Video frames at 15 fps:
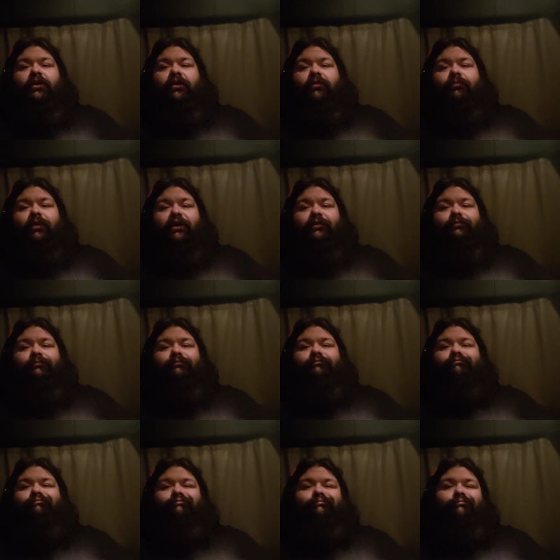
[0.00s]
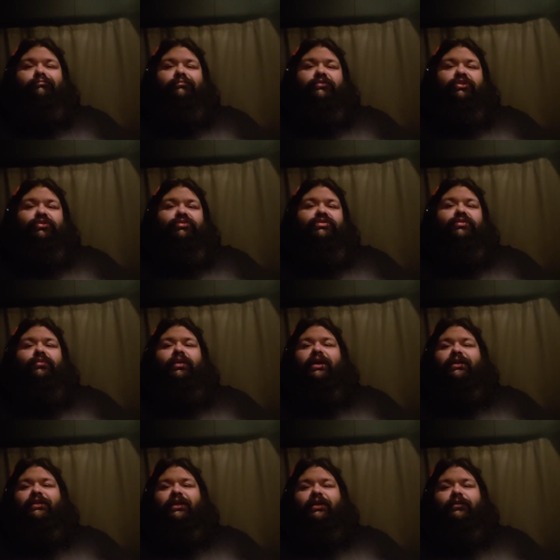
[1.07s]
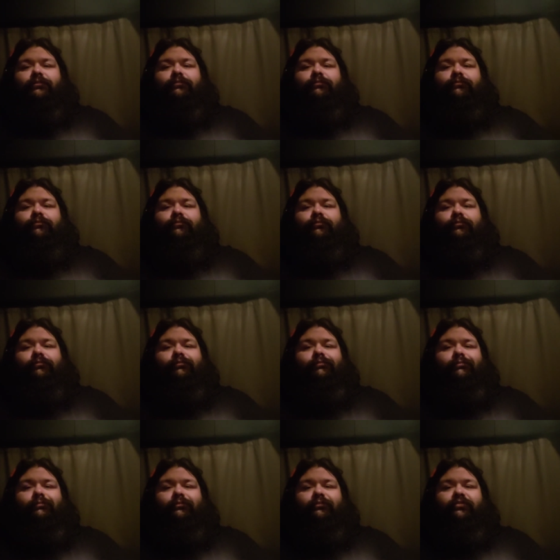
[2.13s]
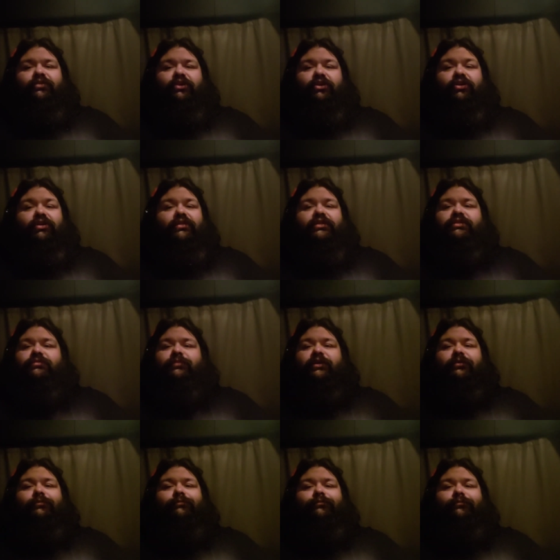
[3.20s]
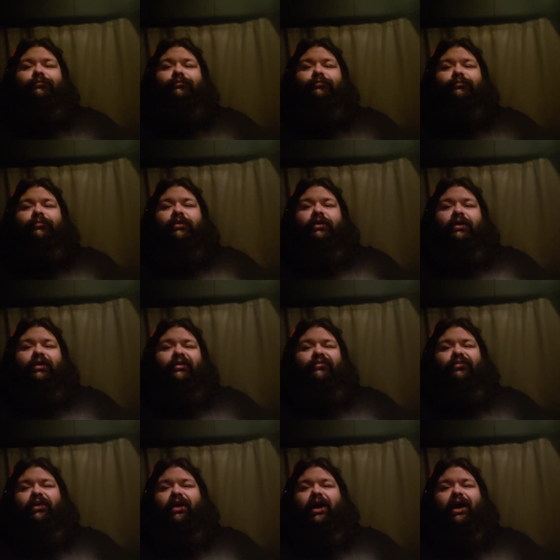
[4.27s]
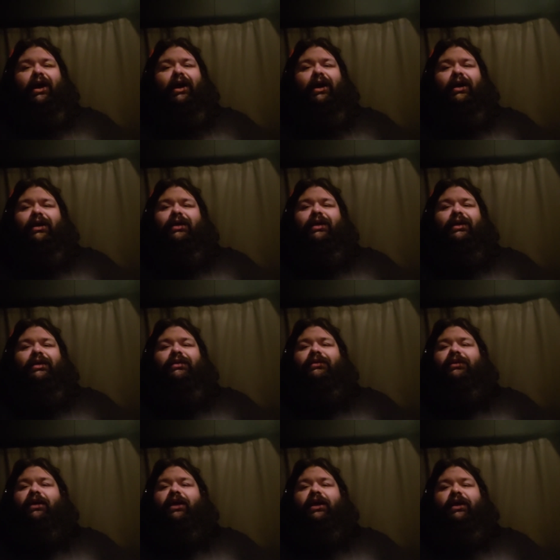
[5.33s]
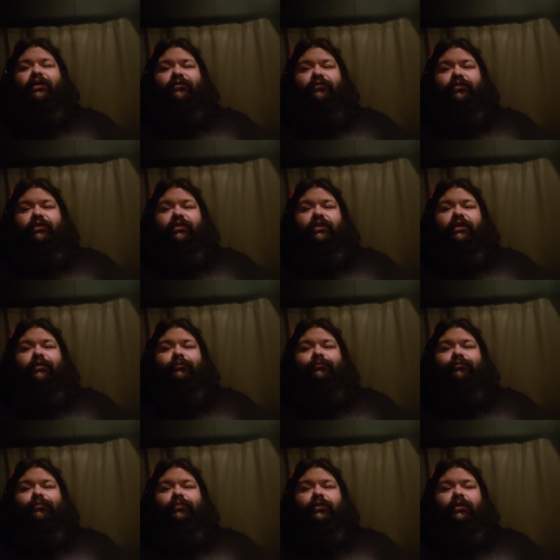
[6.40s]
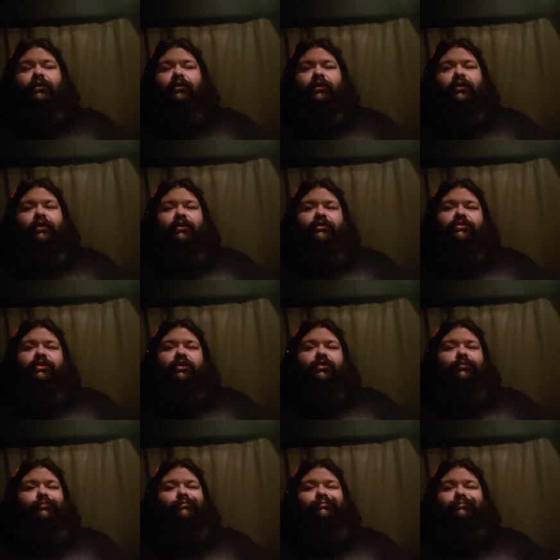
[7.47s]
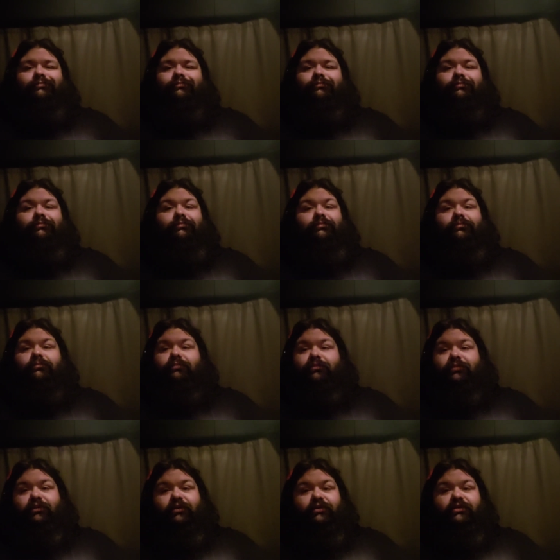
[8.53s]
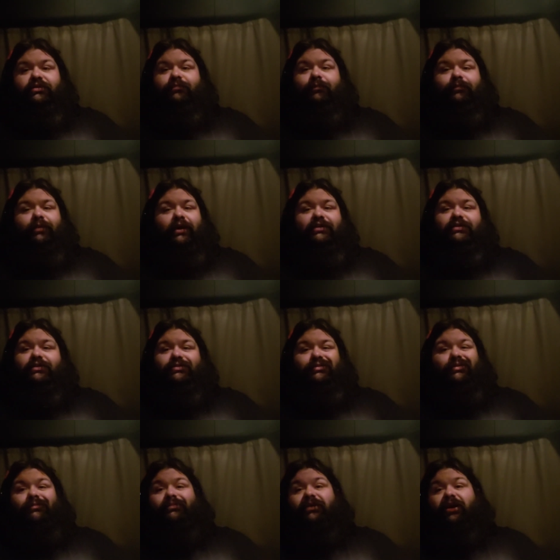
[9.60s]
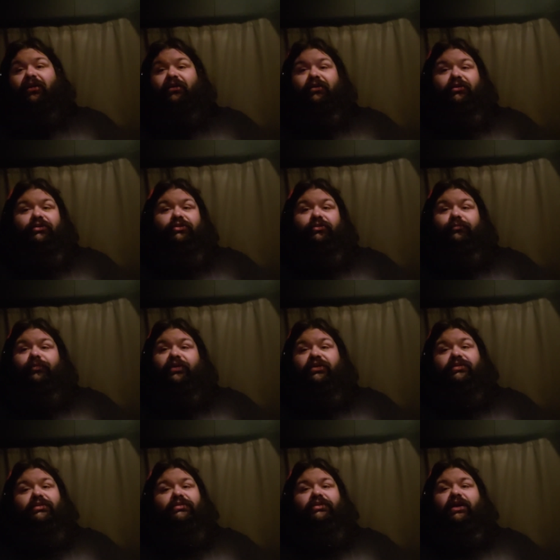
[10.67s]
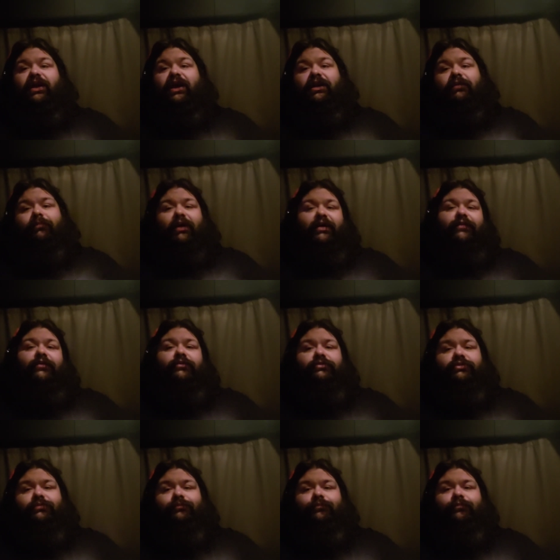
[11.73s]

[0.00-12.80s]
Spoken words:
But using what I did to cook this meal, we high-end everything. So the spices are $1 or $2 a piece. Let's say I had to buy those.